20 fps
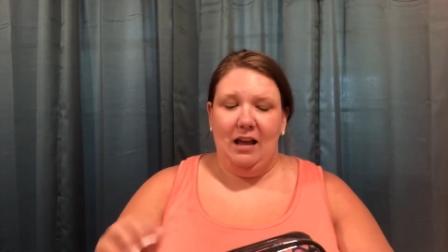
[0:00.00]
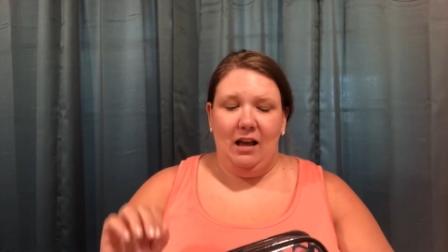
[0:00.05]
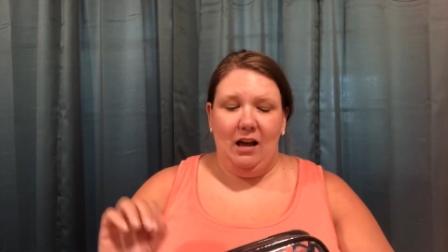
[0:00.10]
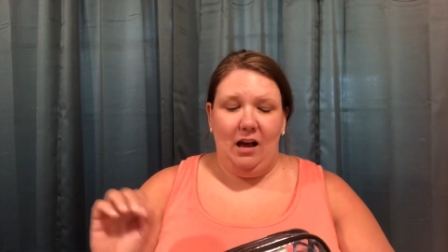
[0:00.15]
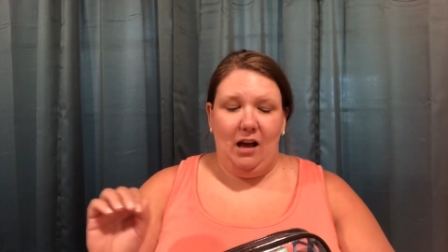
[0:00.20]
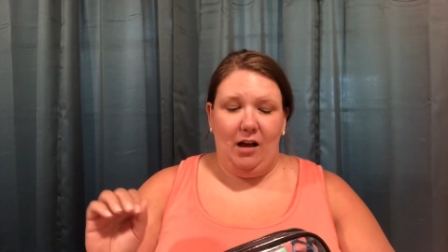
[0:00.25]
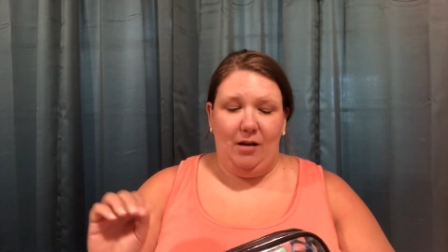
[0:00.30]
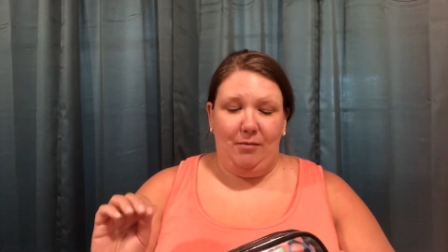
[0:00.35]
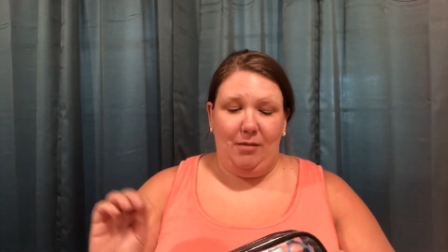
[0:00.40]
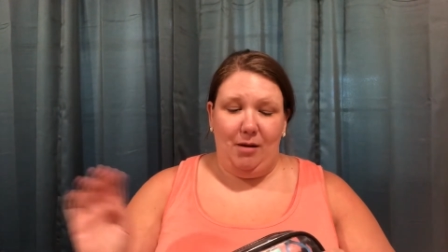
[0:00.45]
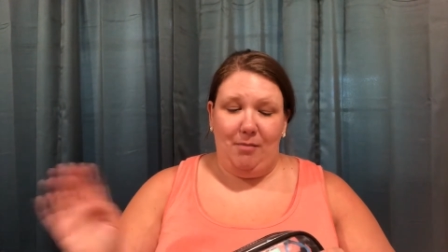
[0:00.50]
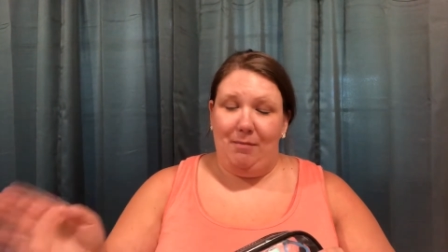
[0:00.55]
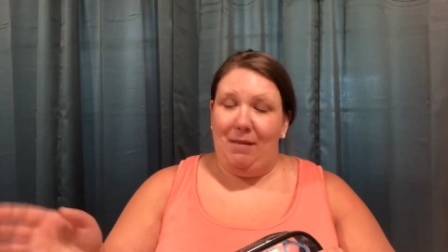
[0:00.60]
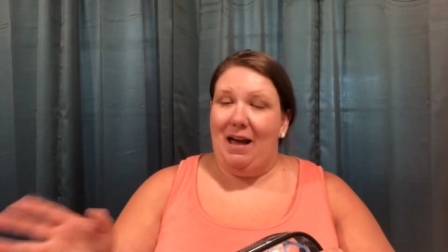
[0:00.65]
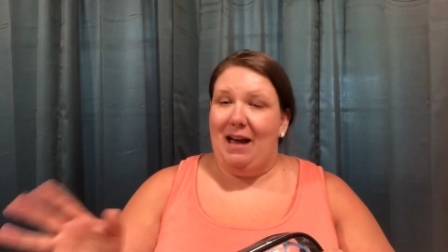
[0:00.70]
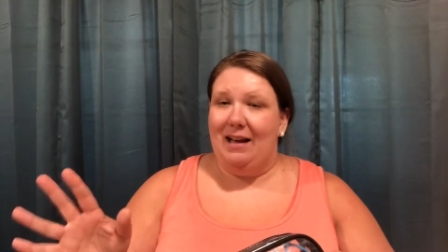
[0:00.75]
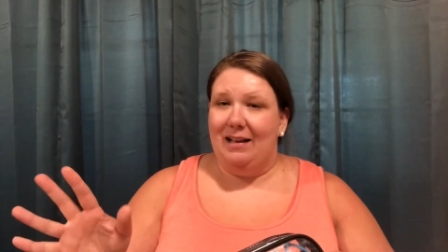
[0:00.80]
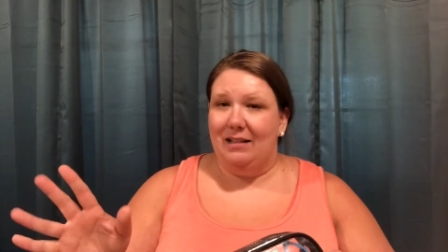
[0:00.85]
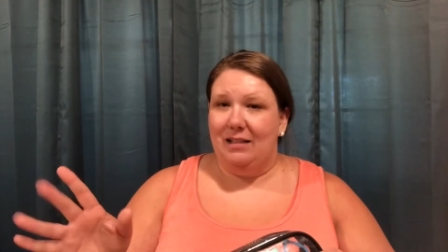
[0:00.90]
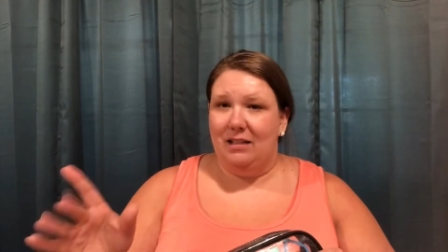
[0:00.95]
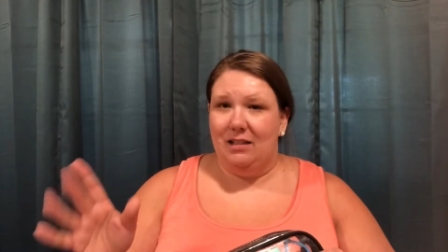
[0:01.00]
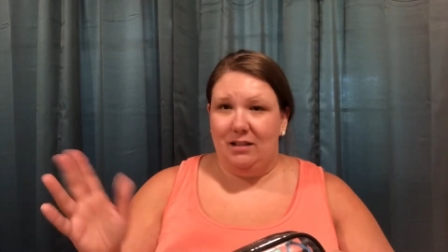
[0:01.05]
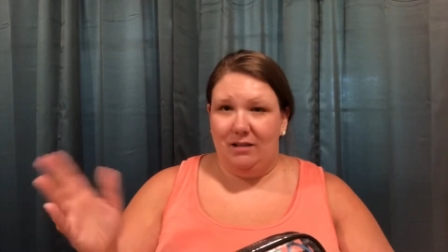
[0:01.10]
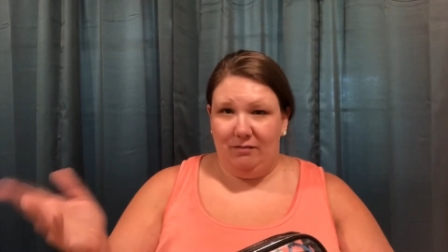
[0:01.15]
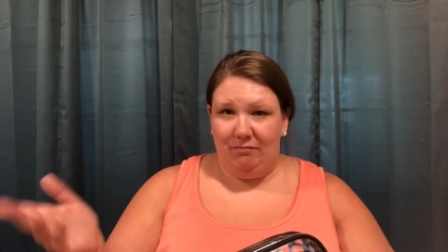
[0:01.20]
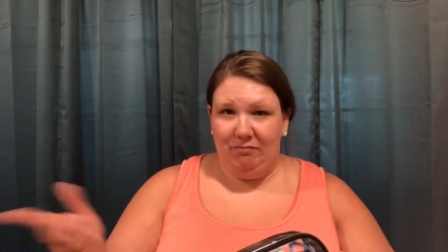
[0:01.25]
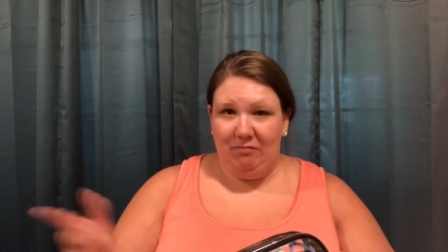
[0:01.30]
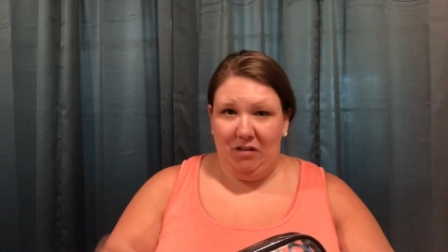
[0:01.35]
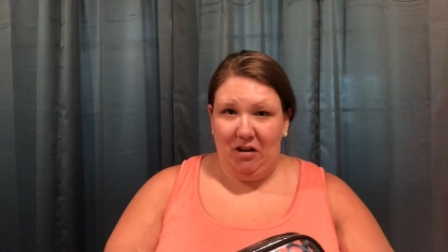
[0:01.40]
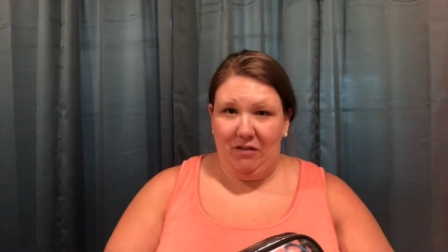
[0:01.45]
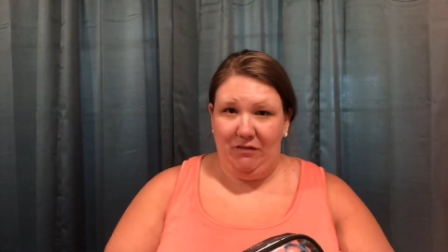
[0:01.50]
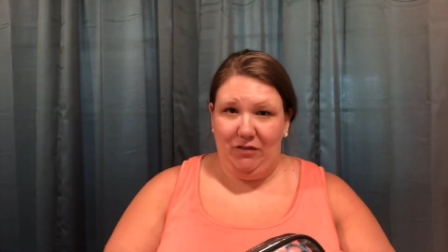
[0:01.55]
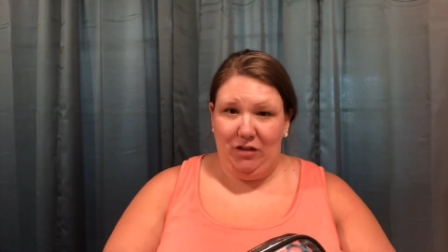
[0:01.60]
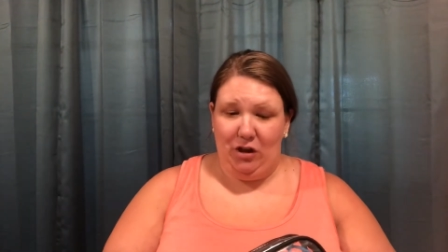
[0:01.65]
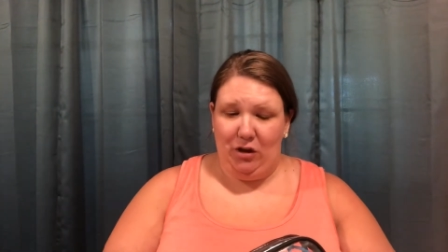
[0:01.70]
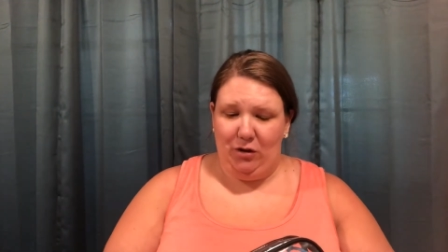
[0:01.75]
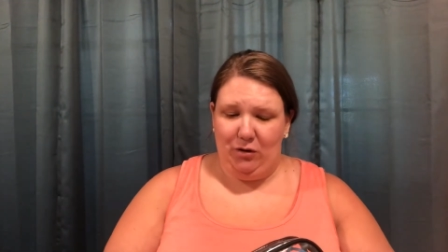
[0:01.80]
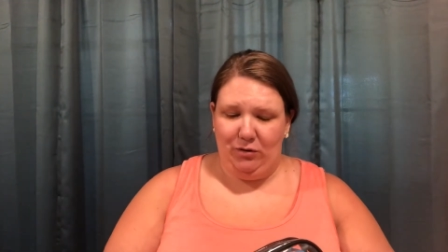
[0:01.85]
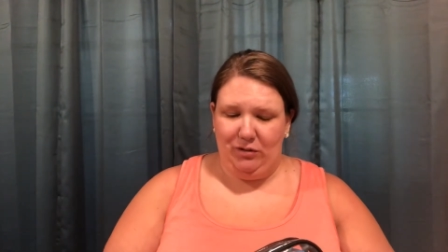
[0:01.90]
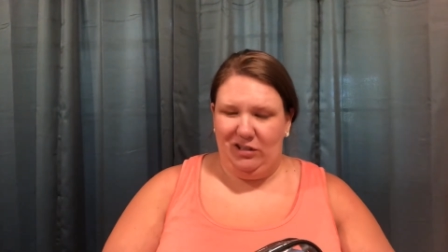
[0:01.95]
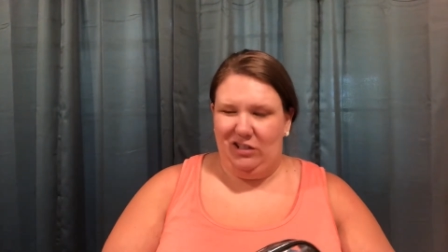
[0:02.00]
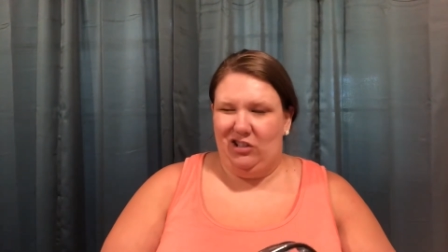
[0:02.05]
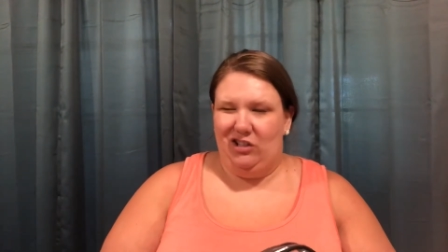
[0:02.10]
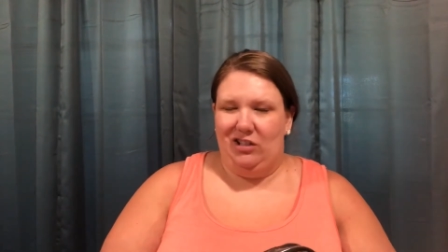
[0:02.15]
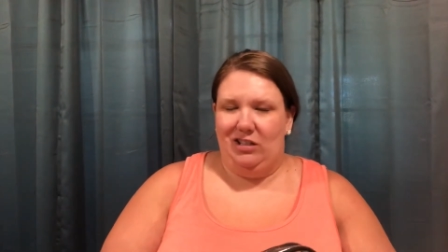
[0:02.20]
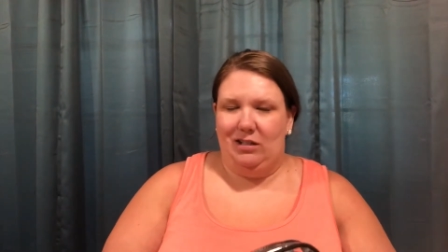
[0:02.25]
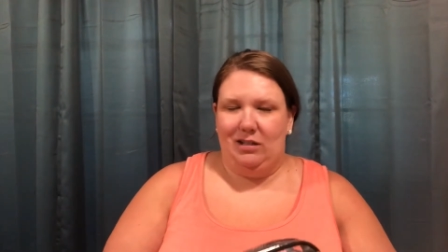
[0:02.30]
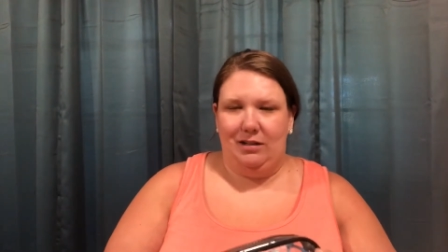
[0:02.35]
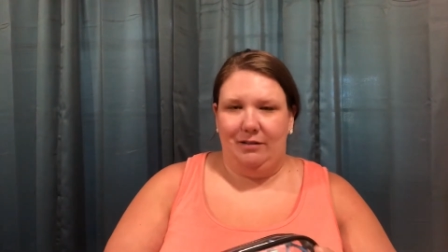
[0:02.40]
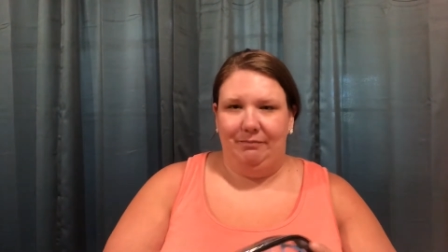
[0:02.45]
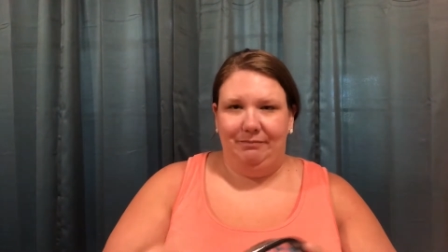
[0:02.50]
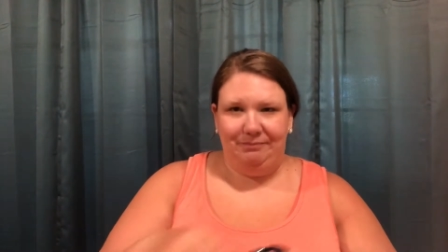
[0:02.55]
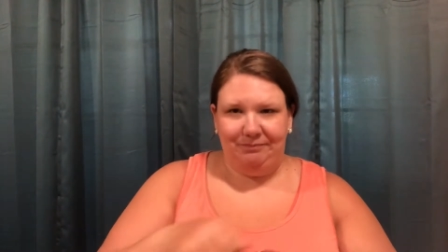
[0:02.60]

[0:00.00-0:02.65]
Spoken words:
a mass of those and just